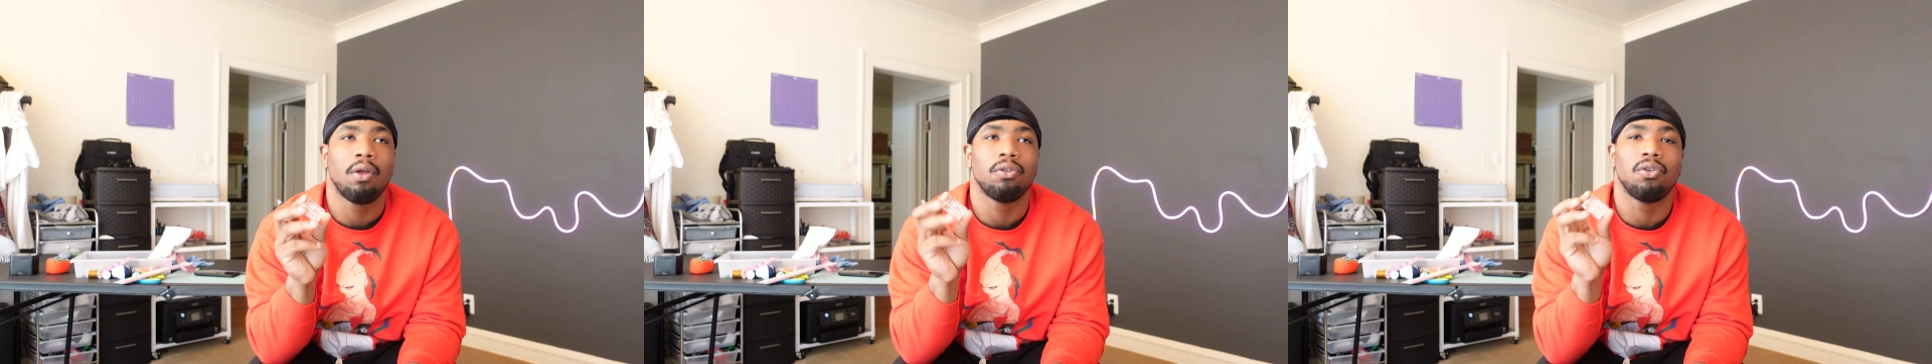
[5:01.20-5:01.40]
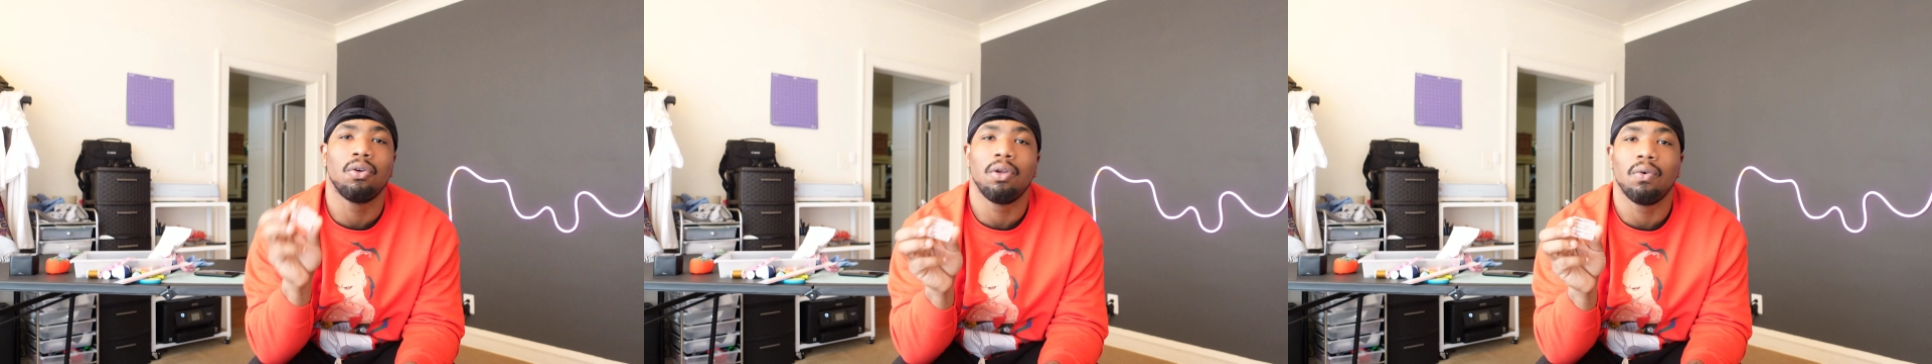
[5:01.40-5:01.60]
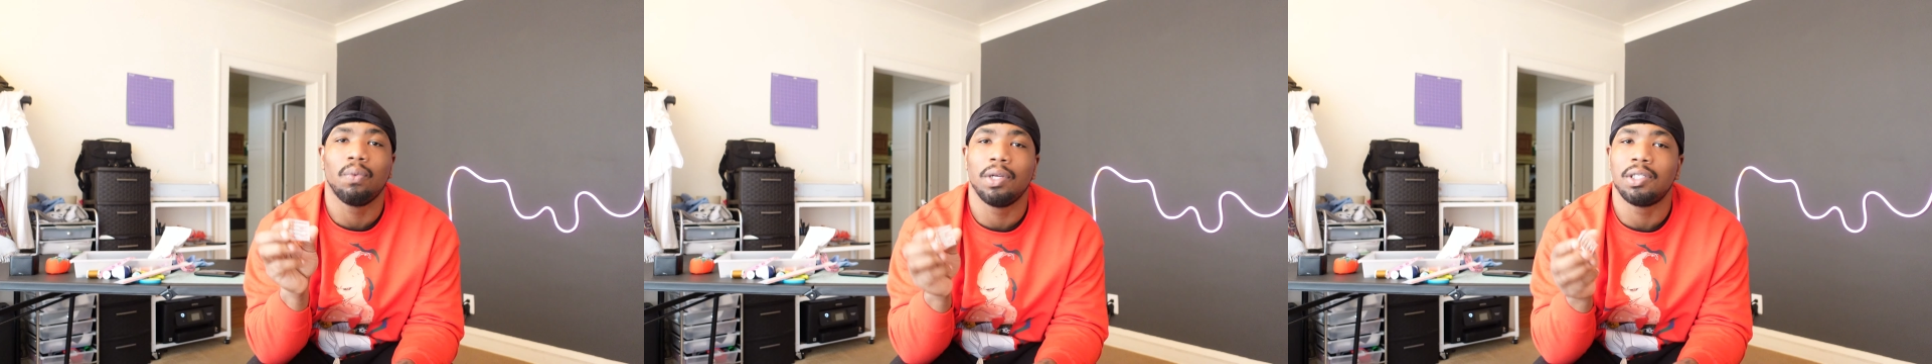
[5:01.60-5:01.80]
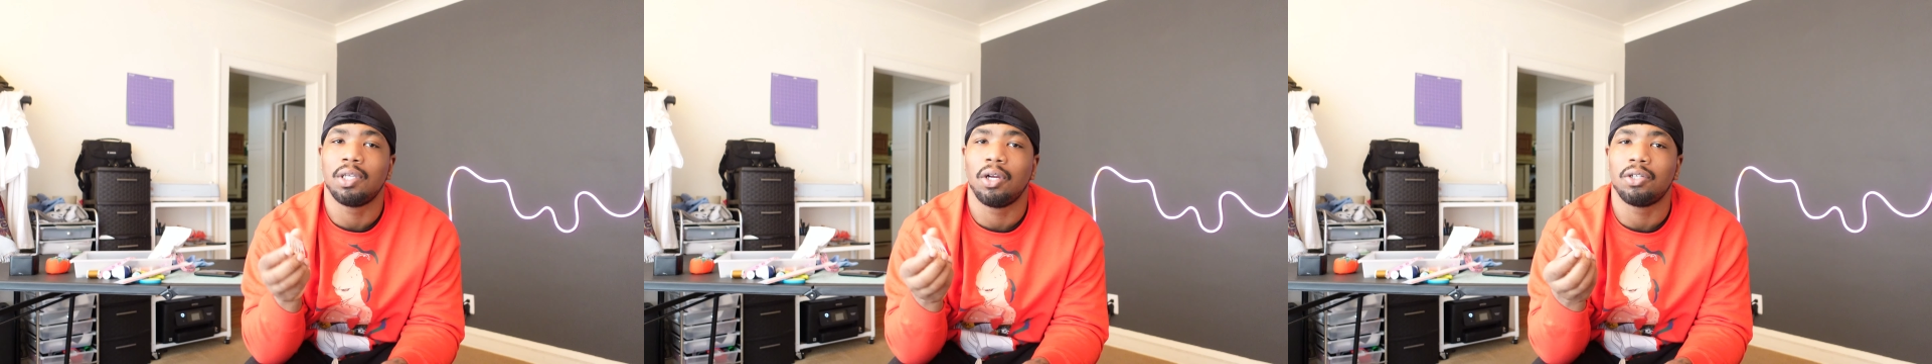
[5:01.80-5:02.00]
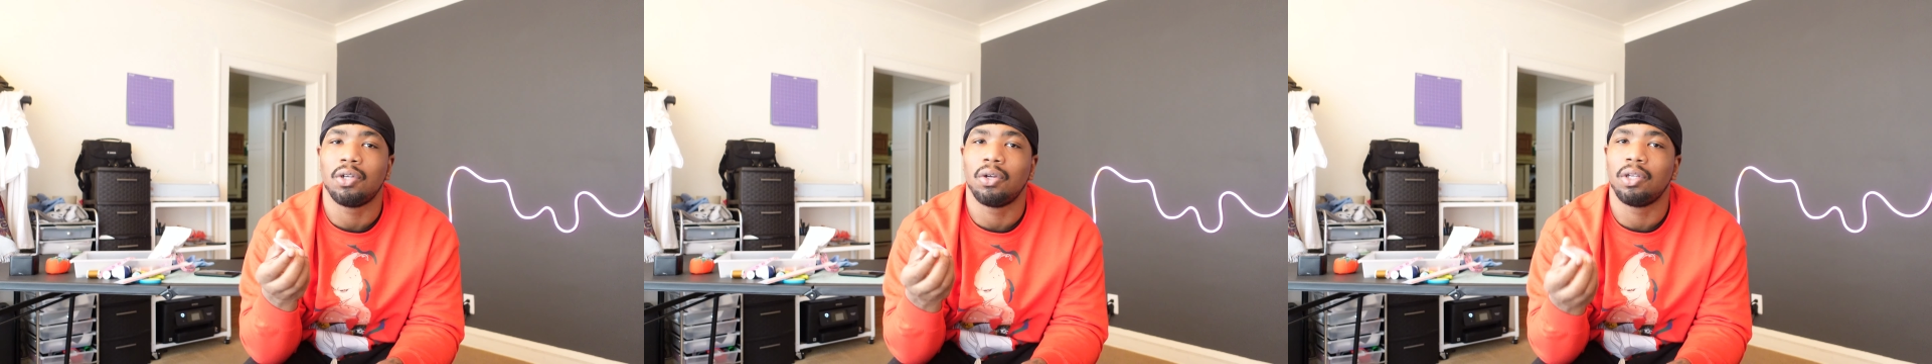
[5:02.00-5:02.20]
do your
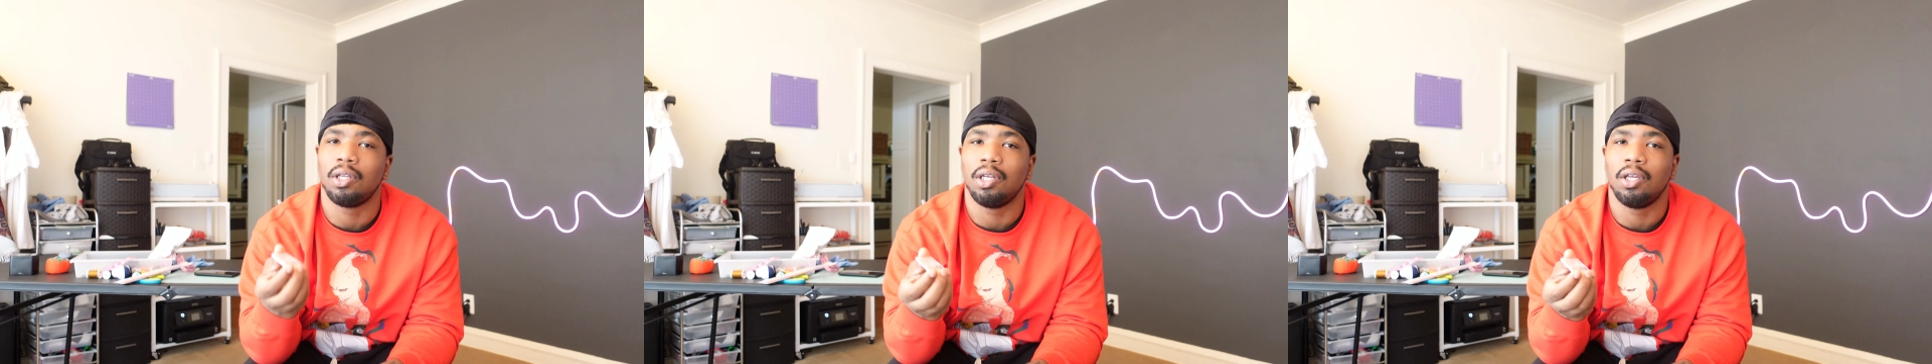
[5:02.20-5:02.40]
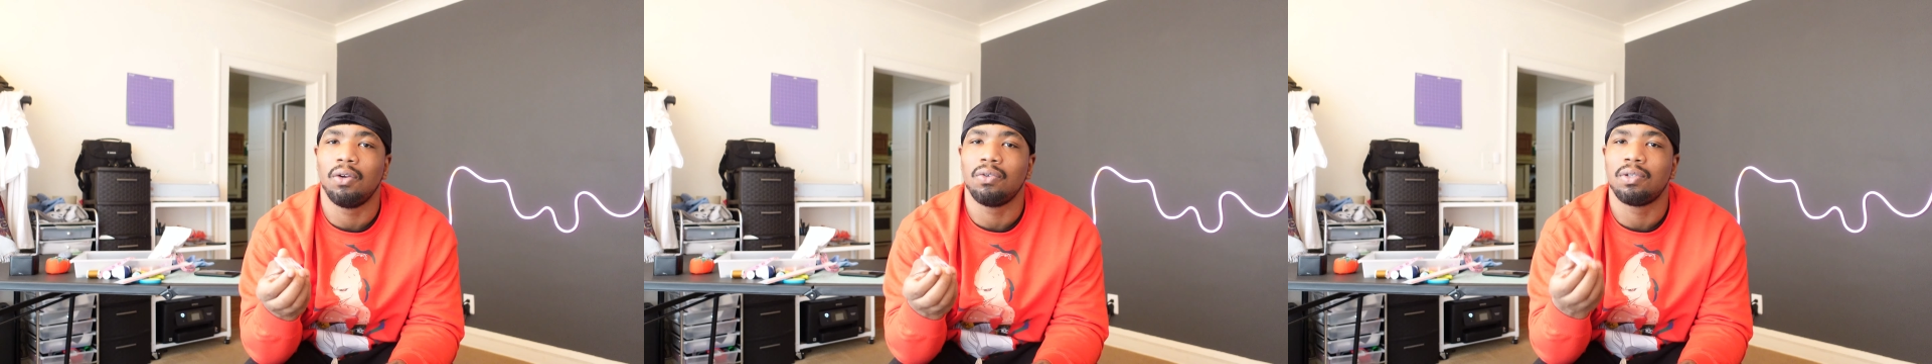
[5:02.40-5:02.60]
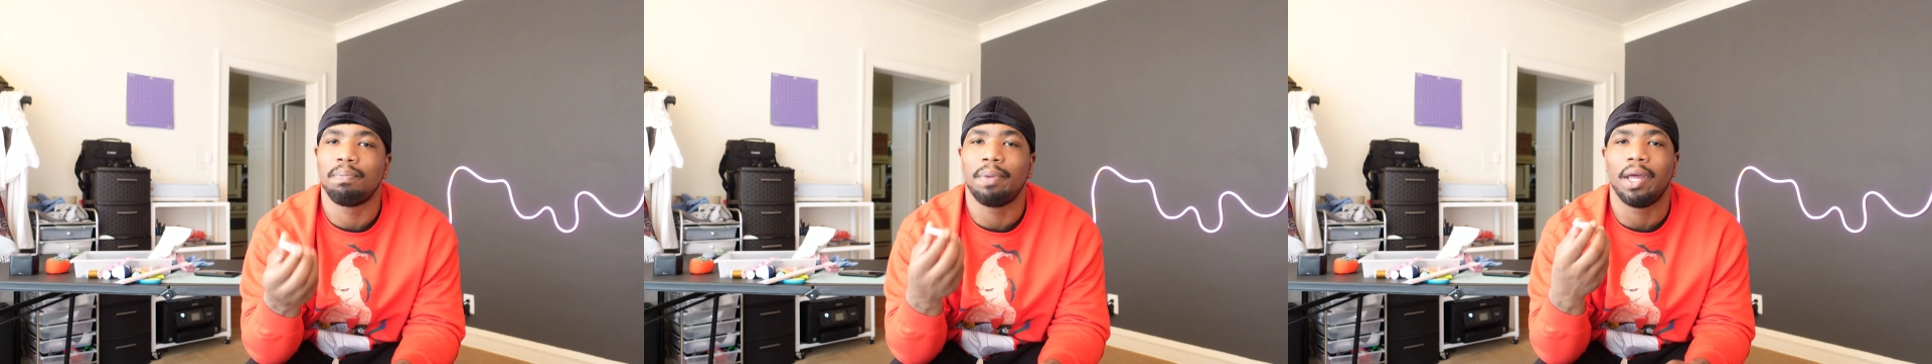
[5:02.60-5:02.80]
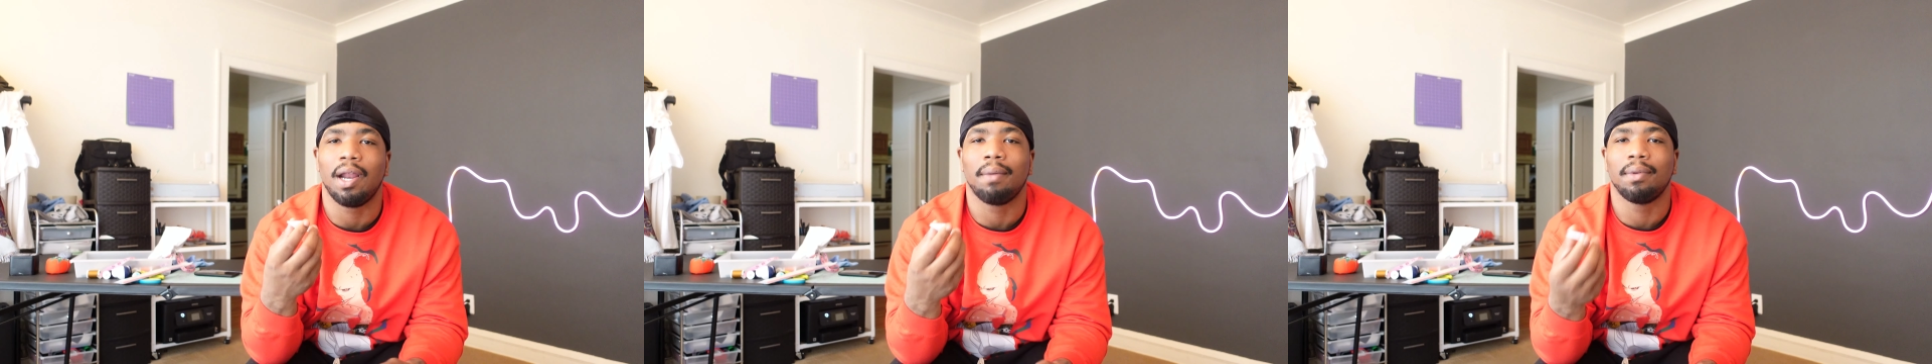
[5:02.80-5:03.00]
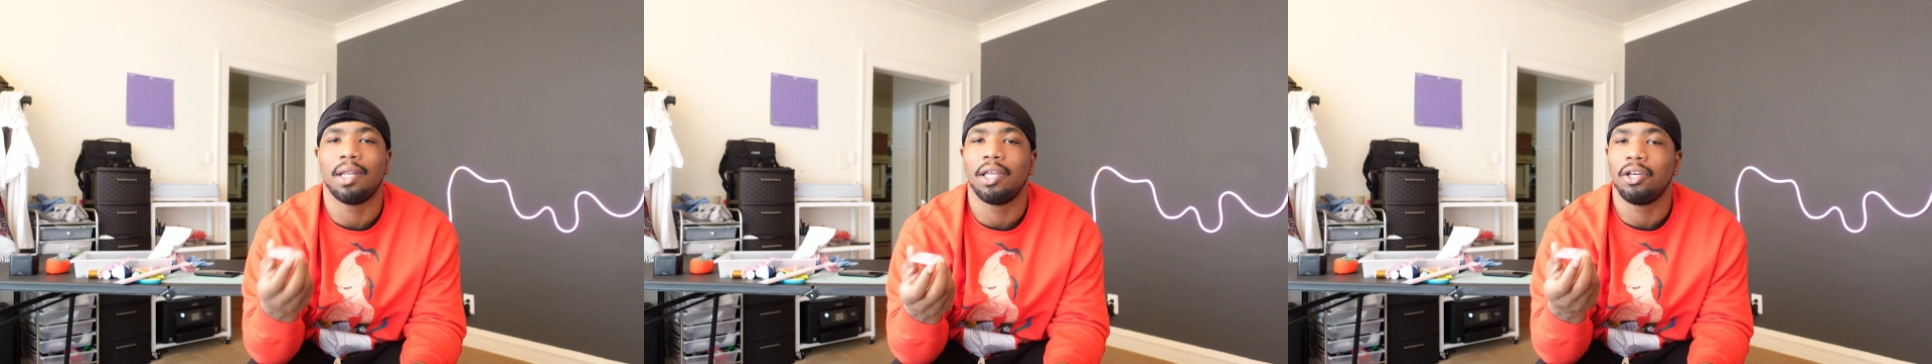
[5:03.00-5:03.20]
research on your needles. But
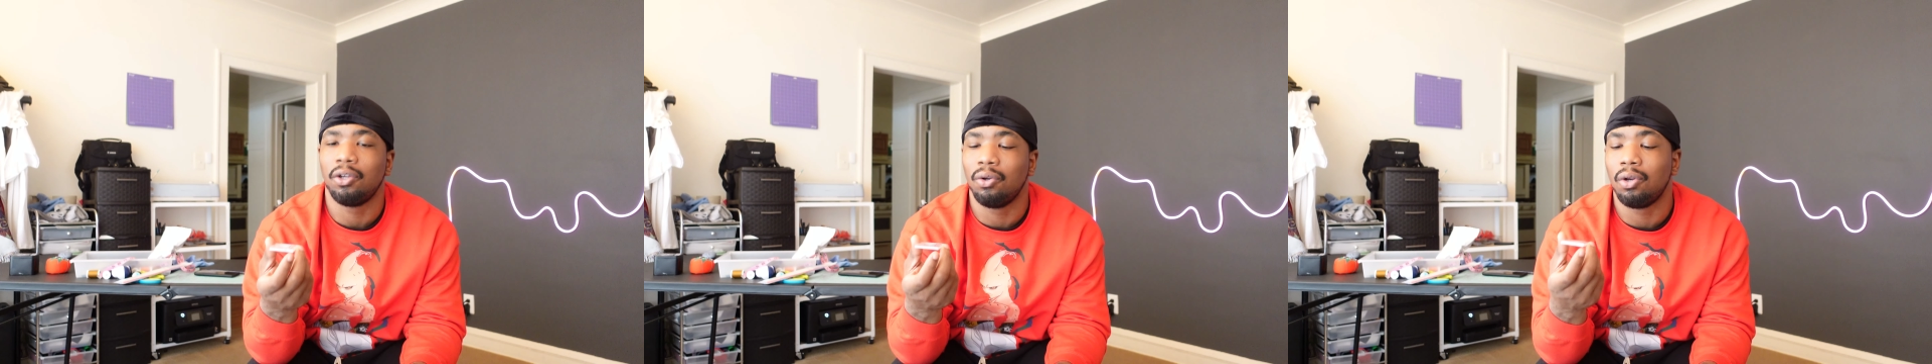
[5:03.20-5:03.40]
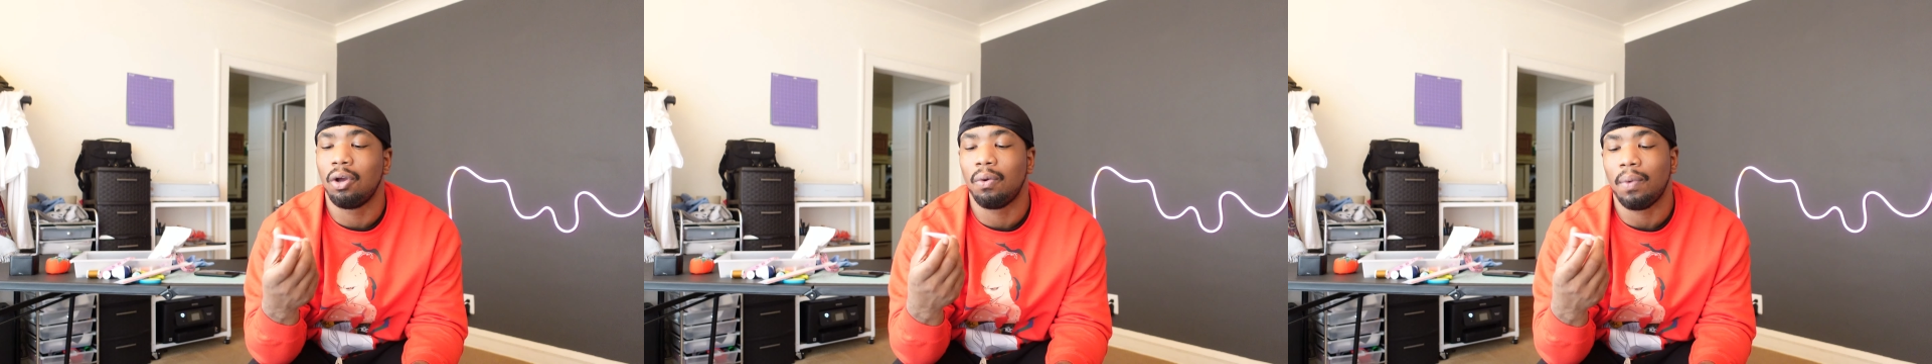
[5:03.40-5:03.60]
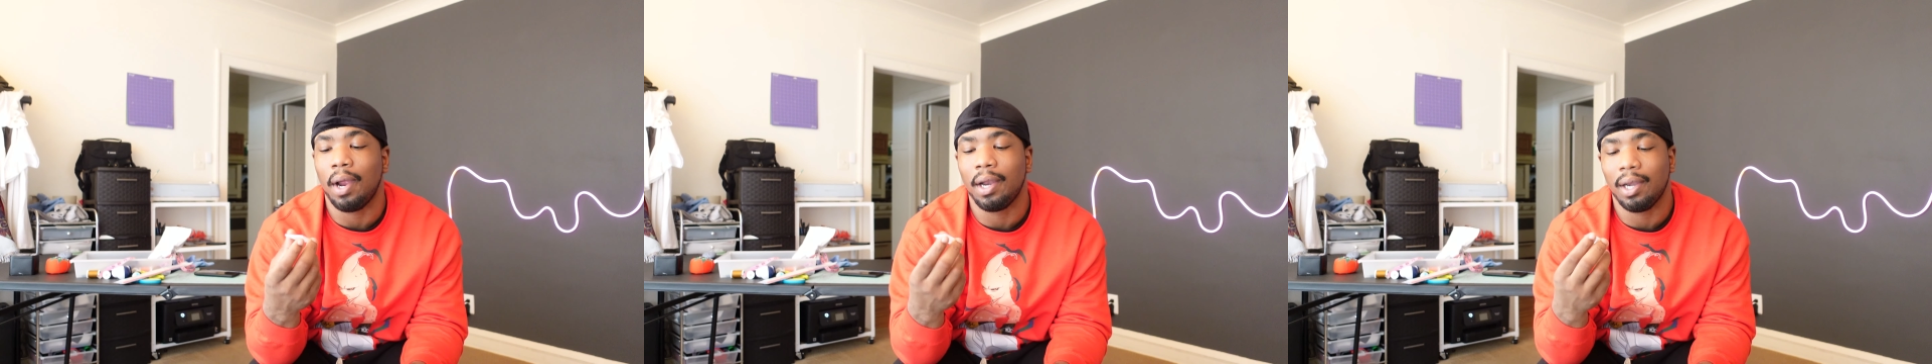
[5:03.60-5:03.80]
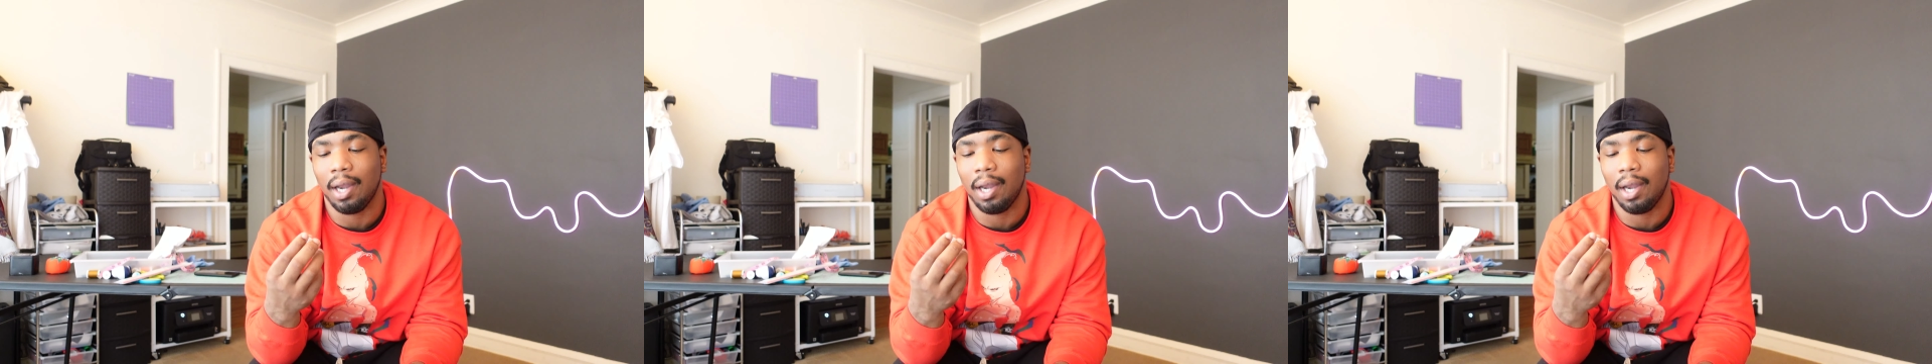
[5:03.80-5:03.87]
I'm letting you know right